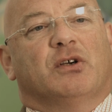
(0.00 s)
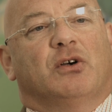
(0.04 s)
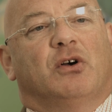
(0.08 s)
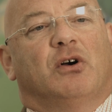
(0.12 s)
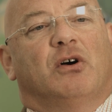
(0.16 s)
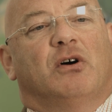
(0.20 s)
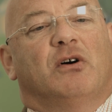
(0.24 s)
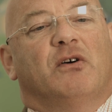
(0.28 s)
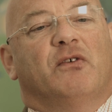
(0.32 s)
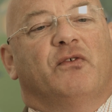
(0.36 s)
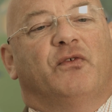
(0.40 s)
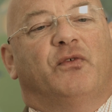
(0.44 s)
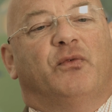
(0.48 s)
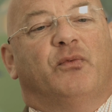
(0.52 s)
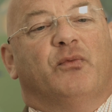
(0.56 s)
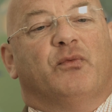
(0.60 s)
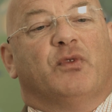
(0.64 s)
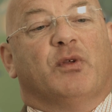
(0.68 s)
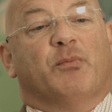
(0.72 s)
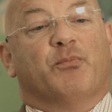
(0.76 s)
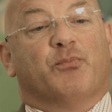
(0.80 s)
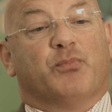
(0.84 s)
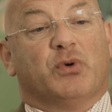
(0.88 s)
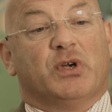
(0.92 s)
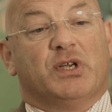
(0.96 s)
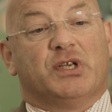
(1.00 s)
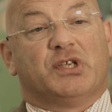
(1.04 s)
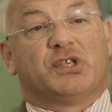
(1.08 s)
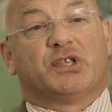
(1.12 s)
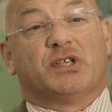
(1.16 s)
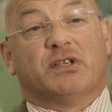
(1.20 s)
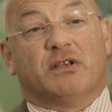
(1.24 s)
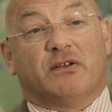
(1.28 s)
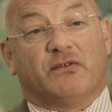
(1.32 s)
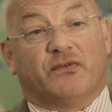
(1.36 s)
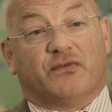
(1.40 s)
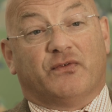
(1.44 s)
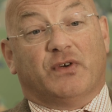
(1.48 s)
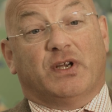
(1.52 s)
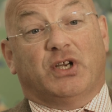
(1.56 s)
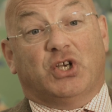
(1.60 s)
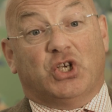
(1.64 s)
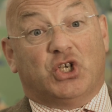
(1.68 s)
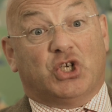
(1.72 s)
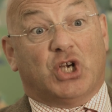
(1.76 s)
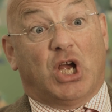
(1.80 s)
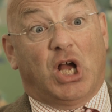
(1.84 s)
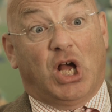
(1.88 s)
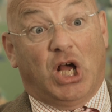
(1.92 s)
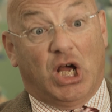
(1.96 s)
of the Brits and the
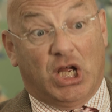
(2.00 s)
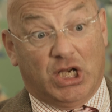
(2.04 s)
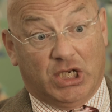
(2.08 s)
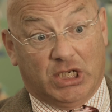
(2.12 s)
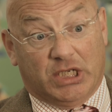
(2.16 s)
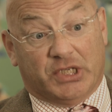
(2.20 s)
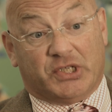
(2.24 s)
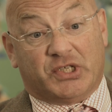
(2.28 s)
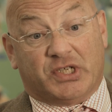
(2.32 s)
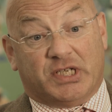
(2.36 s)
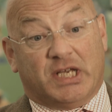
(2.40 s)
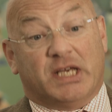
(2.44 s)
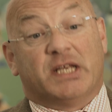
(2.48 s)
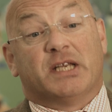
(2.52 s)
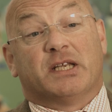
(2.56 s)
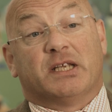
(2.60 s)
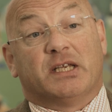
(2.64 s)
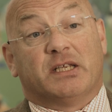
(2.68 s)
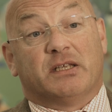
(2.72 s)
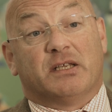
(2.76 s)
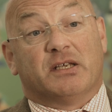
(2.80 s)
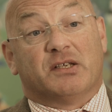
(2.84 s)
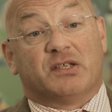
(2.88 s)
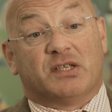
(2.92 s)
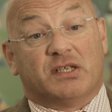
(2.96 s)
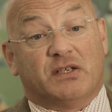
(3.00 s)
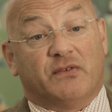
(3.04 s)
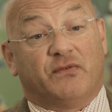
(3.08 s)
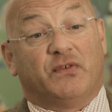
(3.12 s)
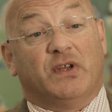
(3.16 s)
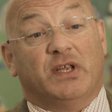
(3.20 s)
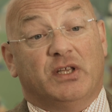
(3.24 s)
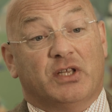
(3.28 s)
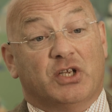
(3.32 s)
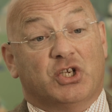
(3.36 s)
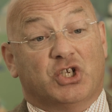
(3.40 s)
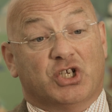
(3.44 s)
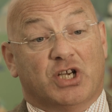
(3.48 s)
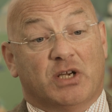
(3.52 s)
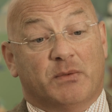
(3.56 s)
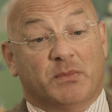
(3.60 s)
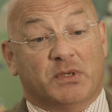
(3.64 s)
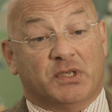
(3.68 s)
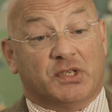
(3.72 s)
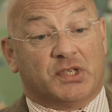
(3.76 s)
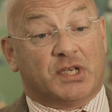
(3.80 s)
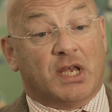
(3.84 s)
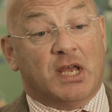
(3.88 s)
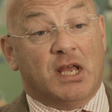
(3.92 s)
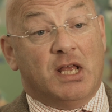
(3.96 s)
French understanding that to defeat the
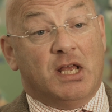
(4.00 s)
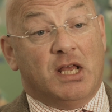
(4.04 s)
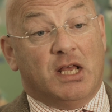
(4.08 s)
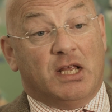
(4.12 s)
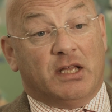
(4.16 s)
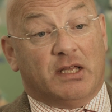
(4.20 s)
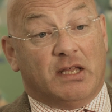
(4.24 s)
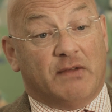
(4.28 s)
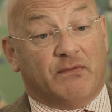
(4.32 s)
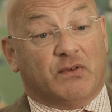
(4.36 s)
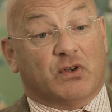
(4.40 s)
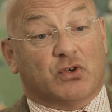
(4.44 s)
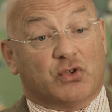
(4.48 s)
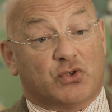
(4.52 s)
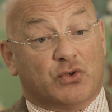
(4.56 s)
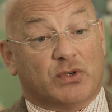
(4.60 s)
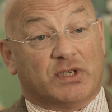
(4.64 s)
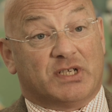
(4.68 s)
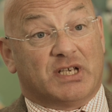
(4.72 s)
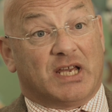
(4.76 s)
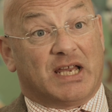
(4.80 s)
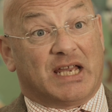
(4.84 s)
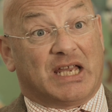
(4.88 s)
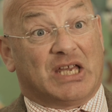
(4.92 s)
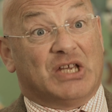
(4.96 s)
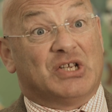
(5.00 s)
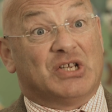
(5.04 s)
Germans, they've got to attack